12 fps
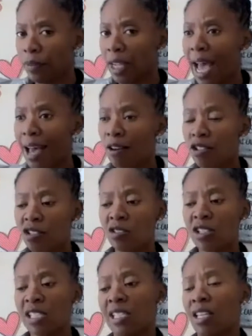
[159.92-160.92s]
how to
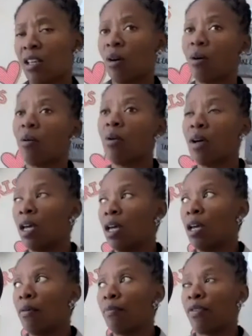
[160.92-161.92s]
still
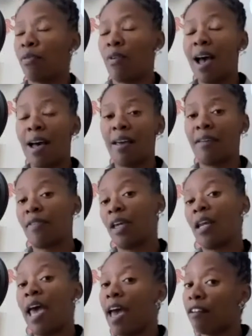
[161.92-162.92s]
thrive
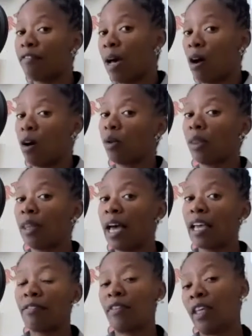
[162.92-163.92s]
and have my own
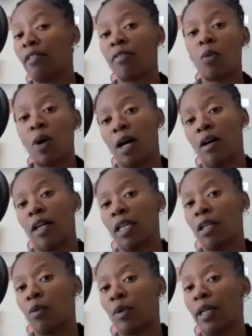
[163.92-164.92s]
life, even while
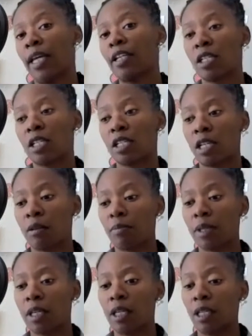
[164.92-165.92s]
in a relationship,
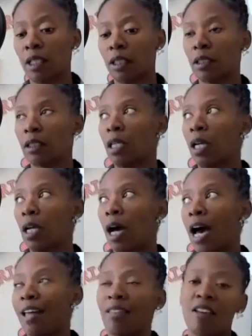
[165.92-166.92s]
because
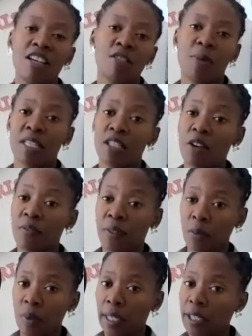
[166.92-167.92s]
I lost myself in
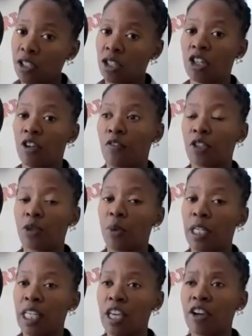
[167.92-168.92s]
a relationship for
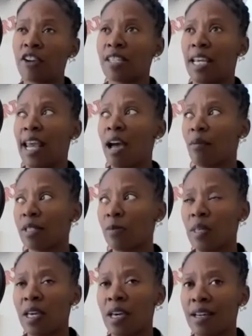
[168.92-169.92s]
20 years. And that was
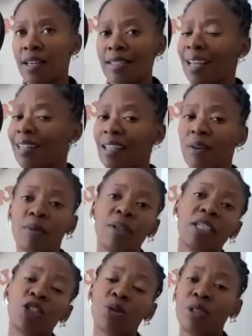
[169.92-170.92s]
because I didn't
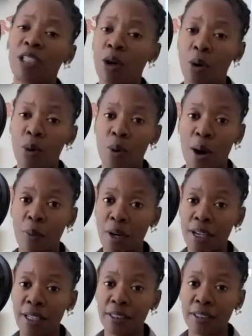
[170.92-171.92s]
really truly know who I
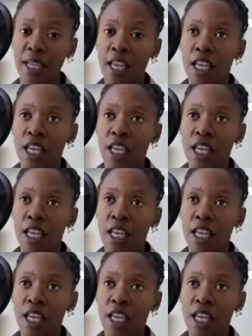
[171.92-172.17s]
was.